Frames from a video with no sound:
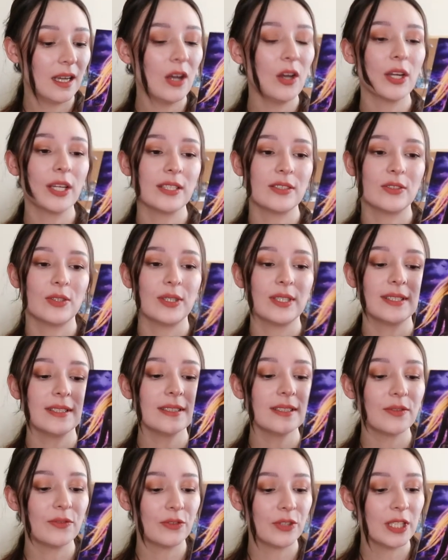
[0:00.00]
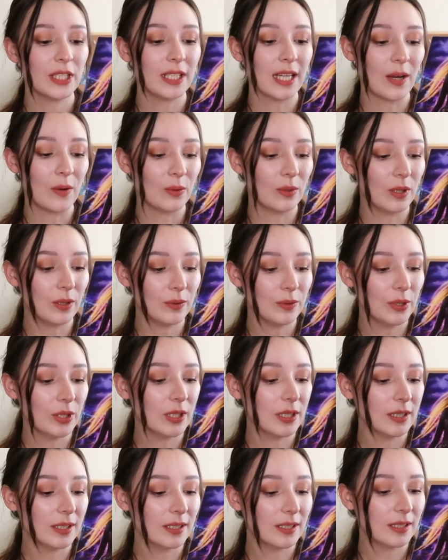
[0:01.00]
okay so this is a free download
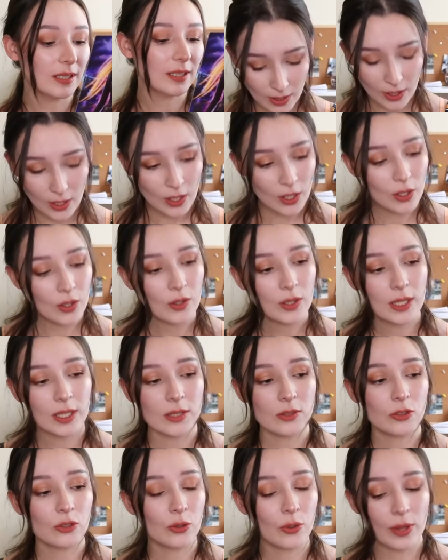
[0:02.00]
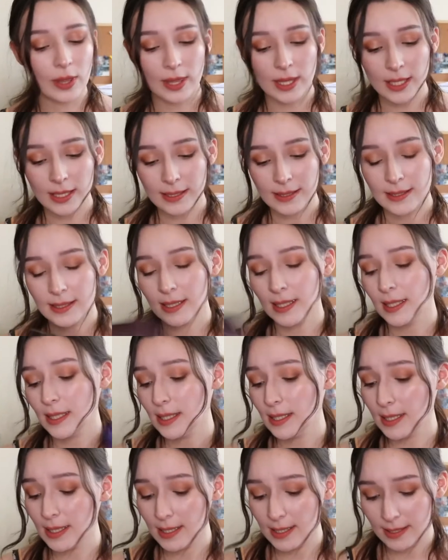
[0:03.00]
okay so this
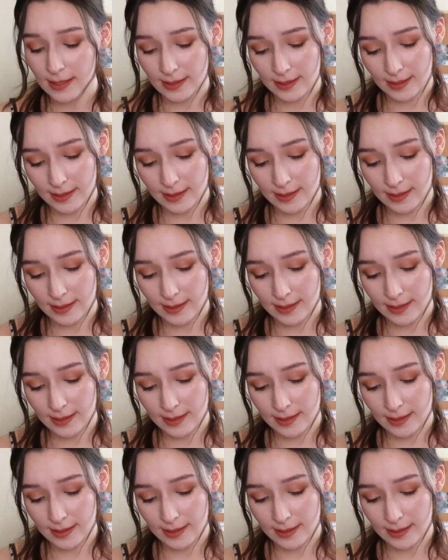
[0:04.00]
is